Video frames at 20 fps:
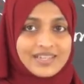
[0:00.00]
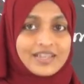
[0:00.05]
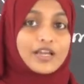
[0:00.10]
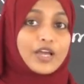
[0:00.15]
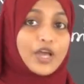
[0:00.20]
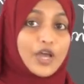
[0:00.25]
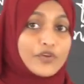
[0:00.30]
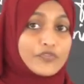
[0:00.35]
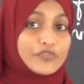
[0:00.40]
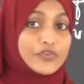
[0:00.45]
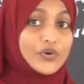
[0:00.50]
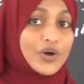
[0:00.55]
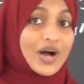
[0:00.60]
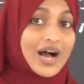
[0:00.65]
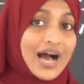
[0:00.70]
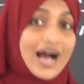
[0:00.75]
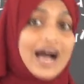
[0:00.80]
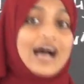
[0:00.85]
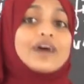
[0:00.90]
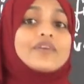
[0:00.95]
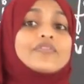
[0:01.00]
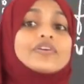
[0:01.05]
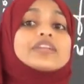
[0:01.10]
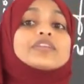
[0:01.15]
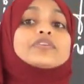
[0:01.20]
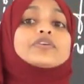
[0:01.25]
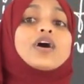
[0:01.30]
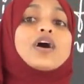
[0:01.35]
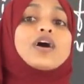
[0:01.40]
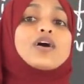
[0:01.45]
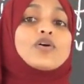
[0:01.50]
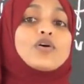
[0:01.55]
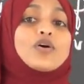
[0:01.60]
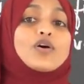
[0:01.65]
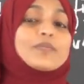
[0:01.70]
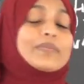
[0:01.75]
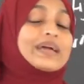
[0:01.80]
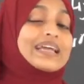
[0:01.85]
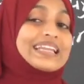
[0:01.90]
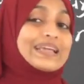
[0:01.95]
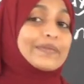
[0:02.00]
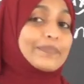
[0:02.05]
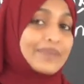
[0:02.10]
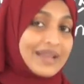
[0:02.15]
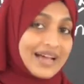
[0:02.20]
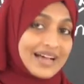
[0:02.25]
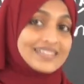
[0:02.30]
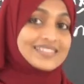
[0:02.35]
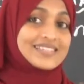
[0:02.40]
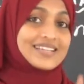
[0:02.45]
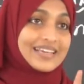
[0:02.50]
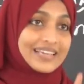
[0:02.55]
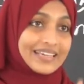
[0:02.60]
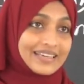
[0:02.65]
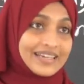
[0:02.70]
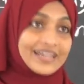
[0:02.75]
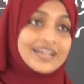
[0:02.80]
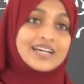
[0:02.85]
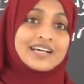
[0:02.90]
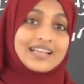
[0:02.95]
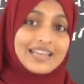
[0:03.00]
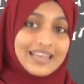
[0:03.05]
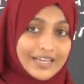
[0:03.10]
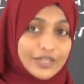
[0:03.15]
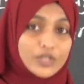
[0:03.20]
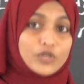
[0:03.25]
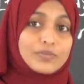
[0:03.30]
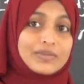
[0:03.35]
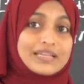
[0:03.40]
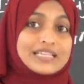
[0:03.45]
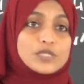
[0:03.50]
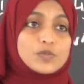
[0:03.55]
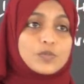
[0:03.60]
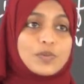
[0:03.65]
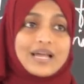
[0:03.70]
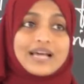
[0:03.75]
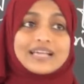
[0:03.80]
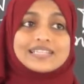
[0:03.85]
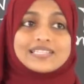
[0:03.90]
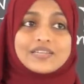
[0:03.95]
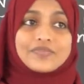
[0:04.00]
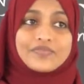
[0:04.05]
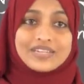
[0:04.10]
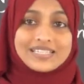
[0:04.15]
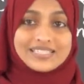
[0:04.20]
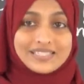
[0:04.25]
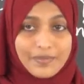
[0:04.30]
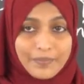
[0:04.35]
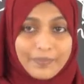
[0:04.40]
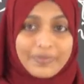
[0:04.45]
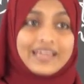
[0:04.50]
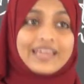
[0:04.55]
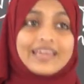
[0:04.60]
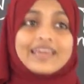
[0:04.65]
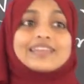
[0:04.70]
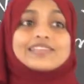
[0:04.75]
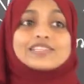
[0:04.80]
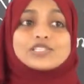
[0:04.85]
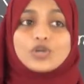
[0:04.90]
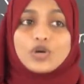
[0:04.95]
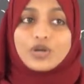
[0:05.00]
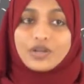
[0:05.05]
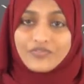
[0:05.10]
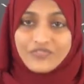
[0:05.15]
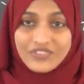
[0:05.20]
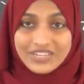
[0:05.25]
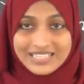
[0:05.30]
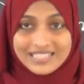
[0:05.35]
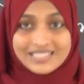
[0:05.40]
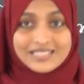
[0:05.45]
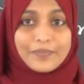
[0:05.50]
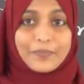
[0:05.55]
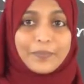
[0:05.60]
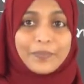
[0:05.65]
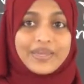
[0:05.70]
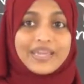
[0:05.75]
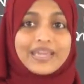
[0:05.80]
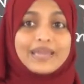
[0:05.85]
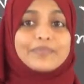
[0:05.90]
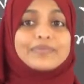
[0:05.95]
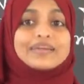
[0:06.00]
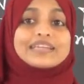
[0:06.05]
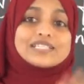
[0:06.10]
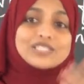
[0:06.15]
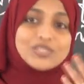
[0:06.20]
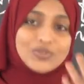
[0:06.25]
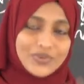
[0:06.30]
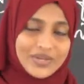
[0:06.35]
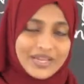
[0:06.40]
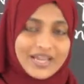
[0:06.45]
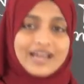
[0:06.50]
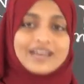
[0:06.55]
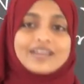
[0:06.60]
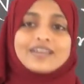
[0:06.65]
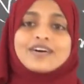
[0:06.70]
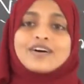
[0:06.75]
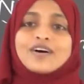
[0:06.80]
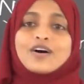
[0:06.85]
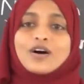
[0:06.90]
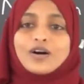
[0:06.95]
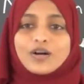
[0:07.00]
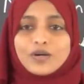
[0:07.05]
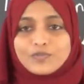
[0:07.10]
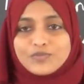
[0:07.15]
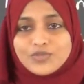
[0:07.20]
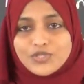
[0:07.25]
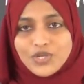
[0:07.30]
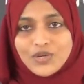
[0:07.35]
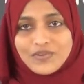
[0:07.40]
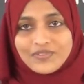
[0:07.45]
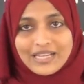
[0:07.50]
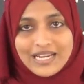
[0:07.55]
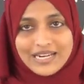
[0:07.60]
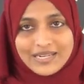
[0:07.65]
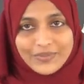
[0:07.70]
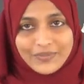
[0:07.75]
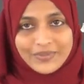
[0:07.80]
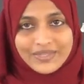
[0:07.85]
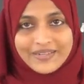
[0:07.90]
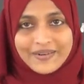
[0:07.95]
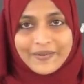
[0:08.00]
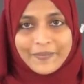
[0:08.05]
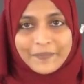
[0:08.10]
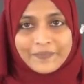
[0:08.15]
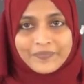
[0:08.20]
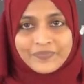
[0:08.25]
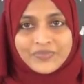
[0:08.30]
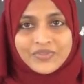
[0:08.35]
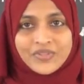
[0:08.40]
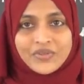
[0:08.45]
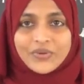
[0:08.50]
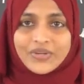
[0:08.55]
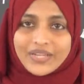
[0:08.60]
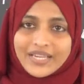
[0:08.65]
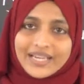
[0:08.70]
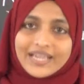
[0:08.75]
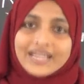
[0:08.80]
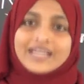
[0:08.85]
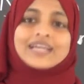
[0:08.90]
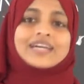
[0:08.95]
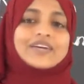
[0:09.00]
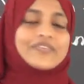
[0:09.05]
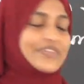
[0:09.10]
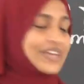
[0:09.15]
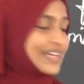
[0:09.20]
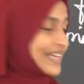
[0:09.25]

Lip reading: If you have in your home any plants like leguminous plants, if it is a beans or if it is a pea, means you can observe that one. Okay, we